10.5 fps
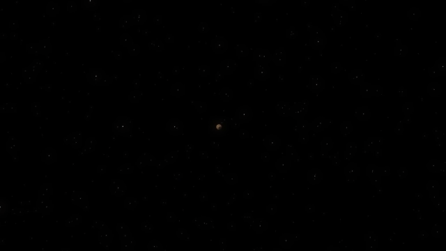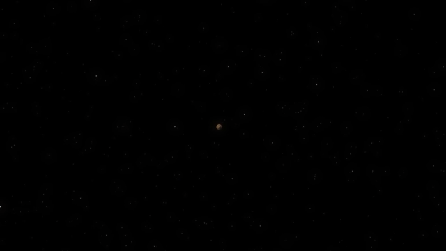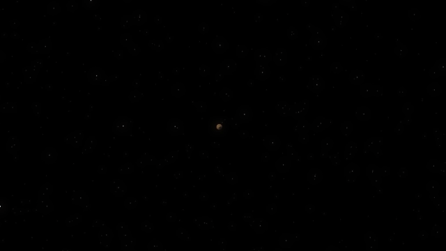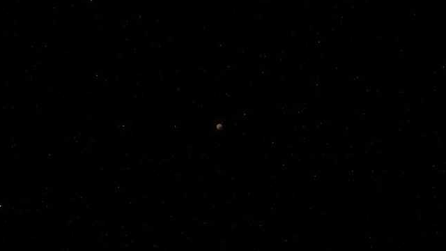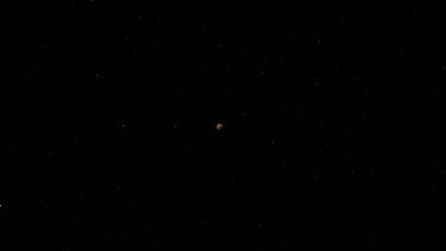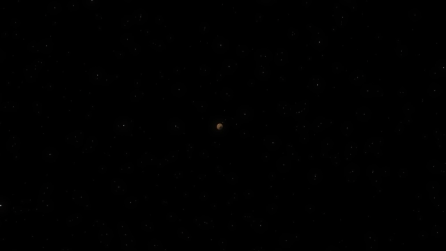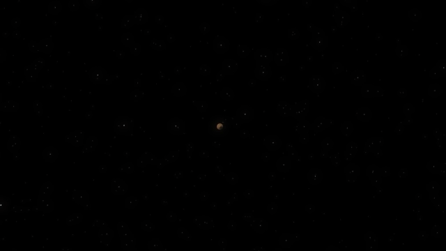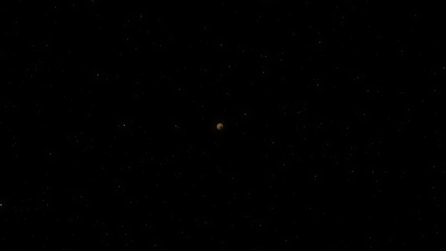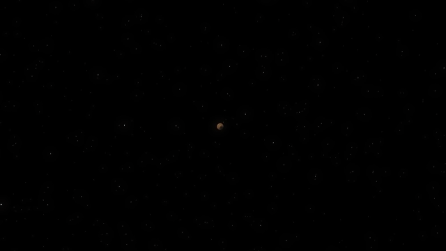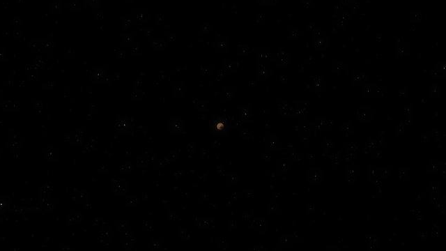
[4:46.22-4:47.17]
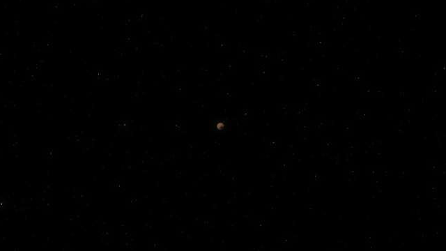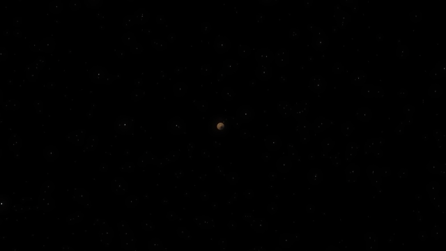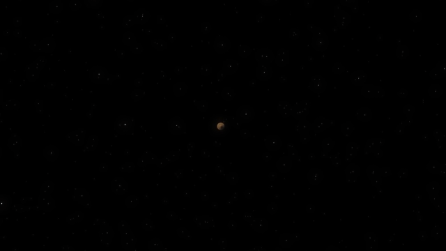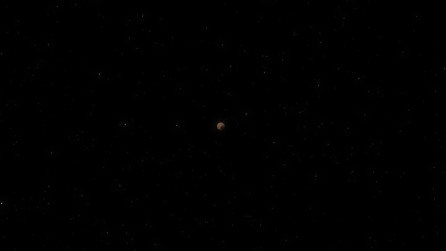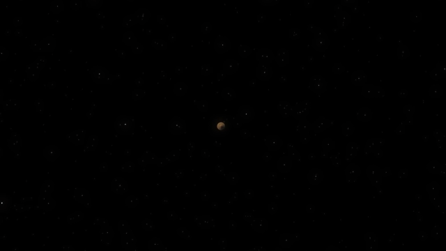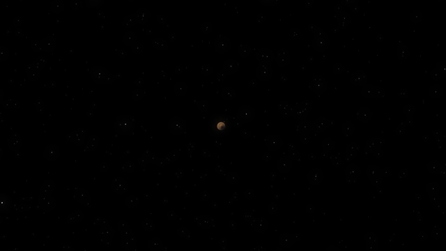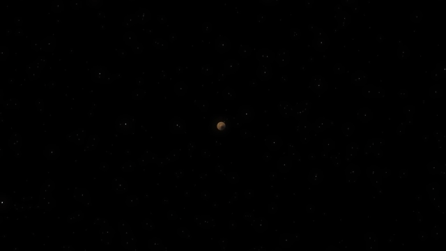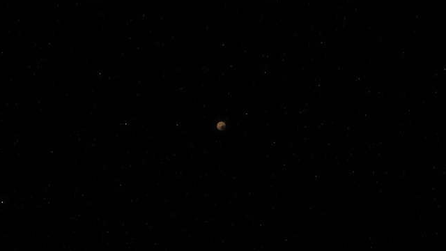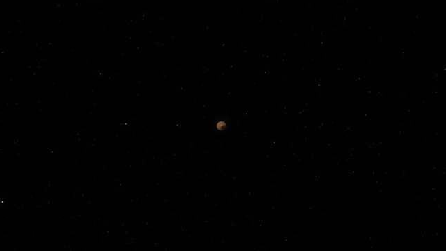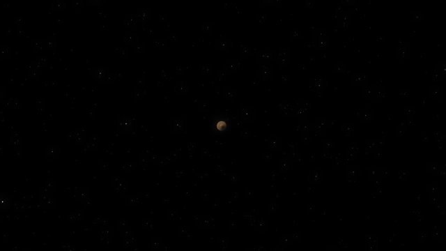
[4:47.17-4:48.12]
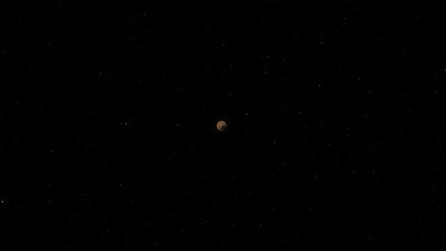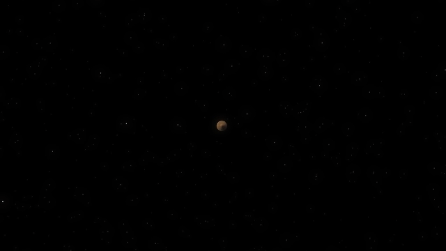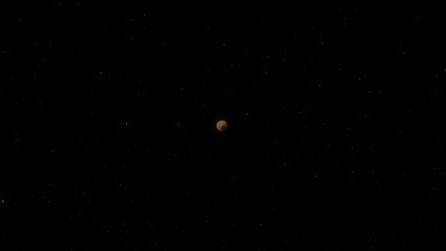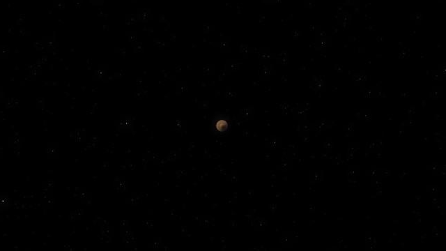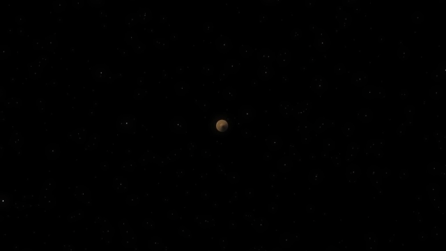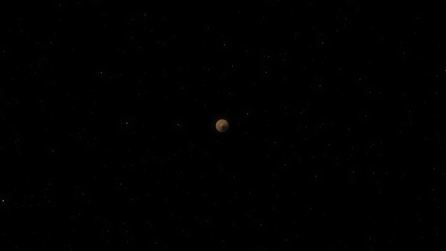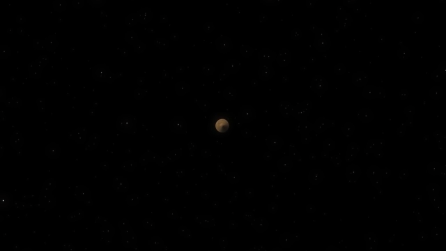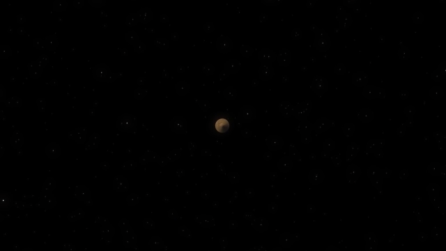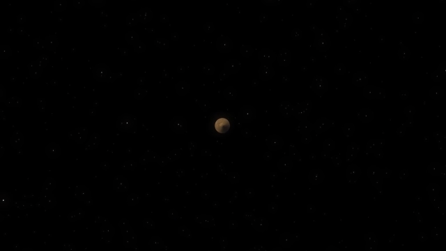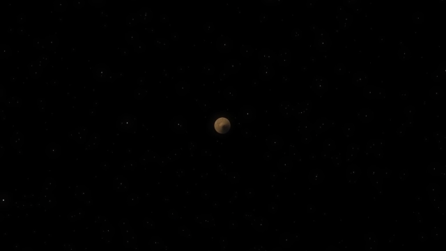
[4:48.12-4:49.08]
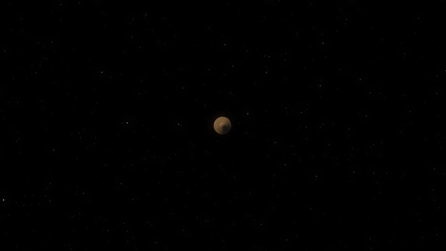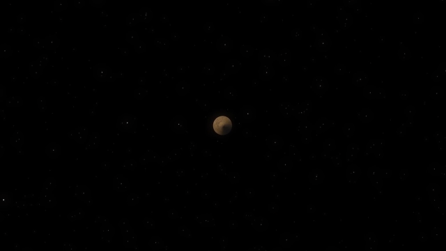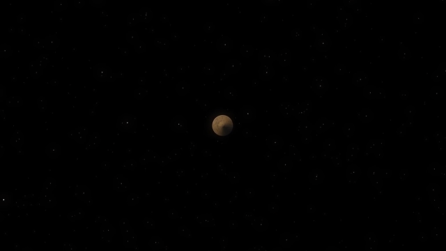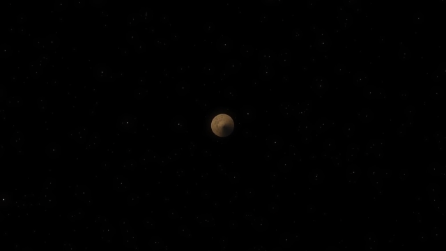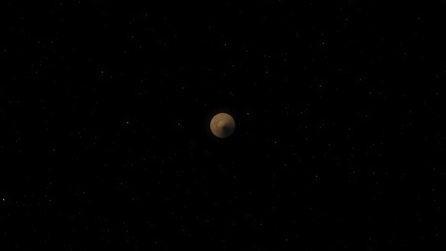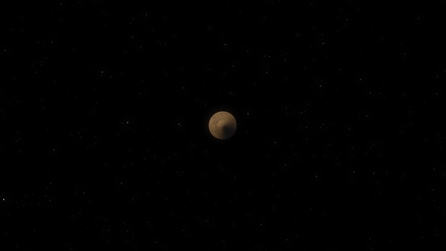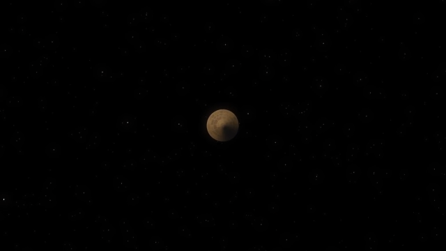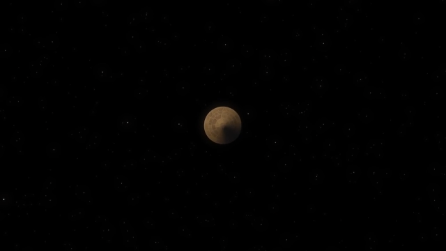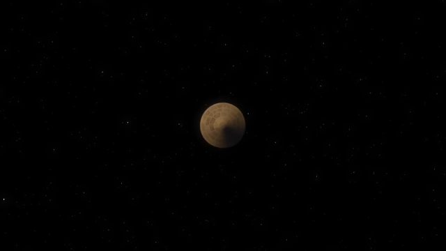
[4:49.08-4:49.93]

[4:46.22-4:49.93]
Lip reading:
No face is visible, so there are no lips to read.